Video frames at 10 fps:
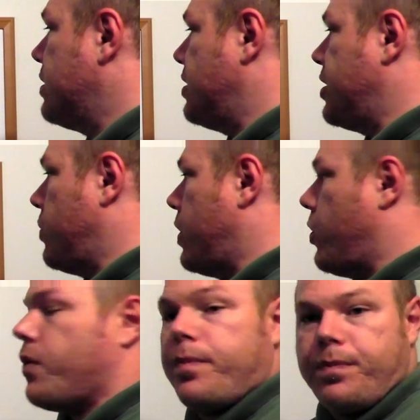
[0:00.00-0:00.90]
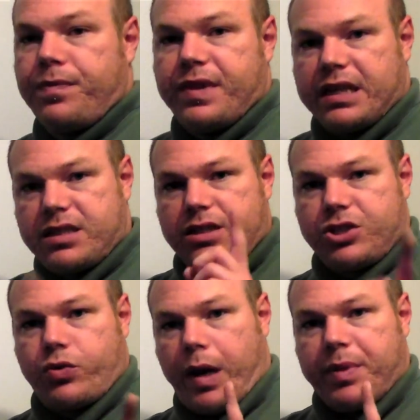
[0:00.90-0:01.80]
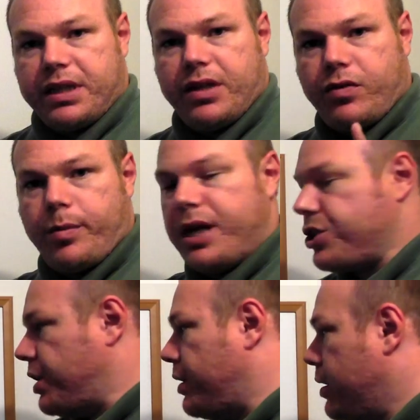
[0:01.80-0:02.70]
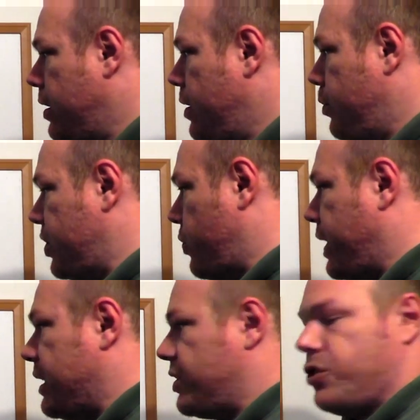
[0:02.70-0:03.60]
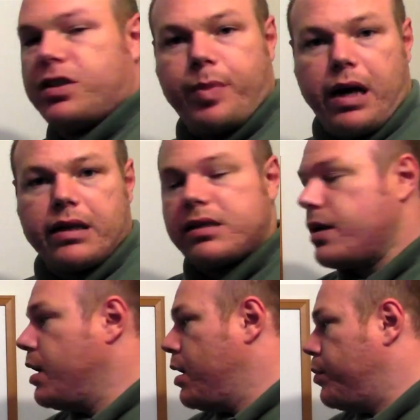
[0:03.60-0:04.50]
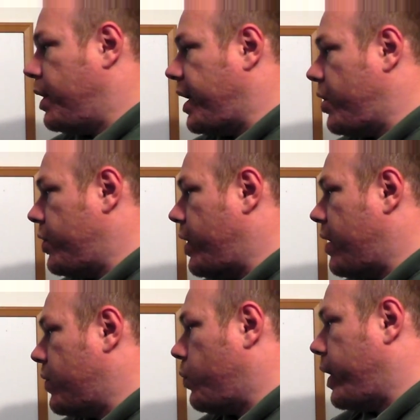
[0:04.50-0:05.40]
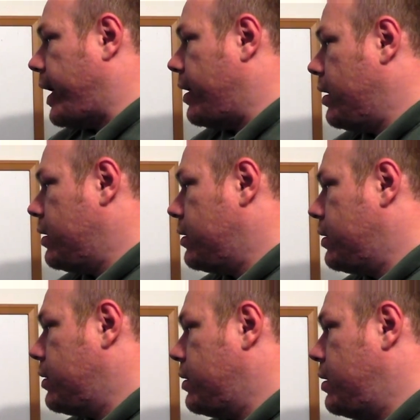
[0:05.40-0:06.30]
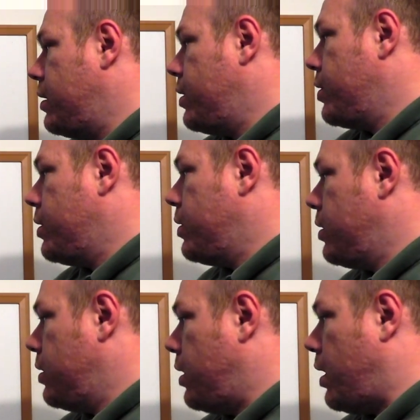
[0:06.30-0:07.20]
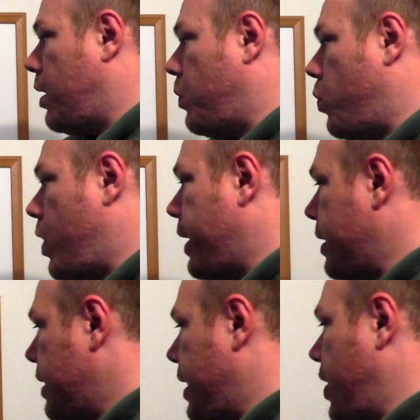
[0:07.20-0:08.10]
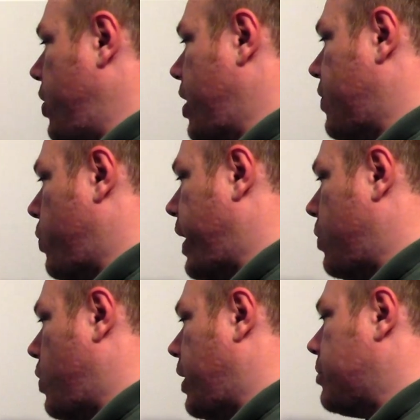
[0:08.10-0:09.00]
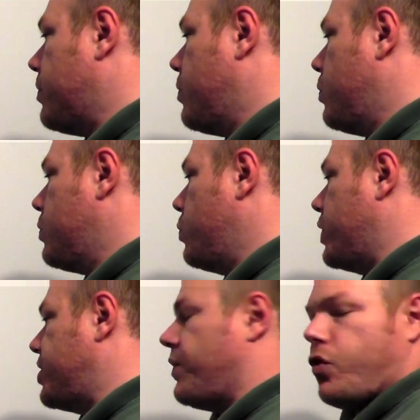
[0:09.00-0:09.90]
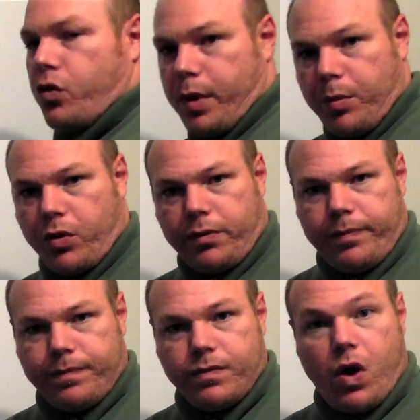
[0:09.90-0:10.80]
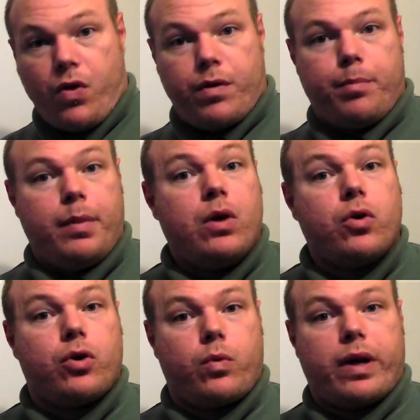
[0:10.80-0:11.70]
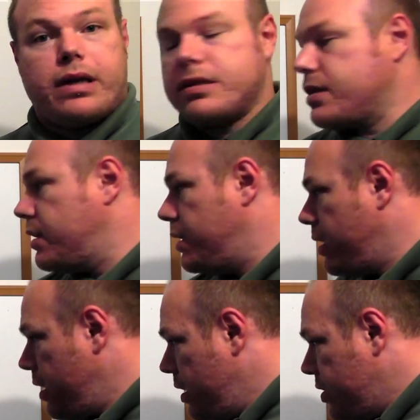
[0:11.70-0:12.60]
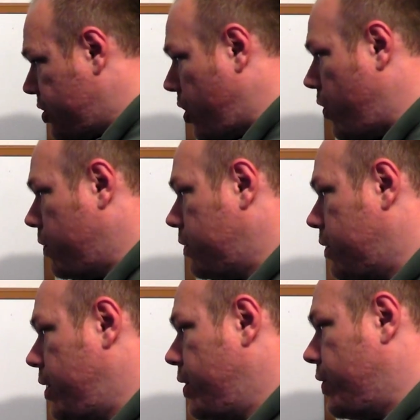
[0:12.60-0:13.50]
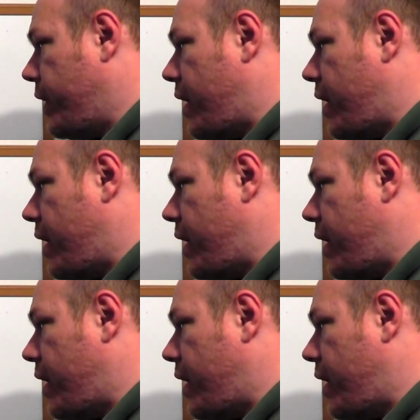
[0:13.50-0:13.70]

0 that's striping the information between these two spots, but here you have a RAID uh, 1, and here you have a RAID 1 which if you remember, are the mirrored arrays. So you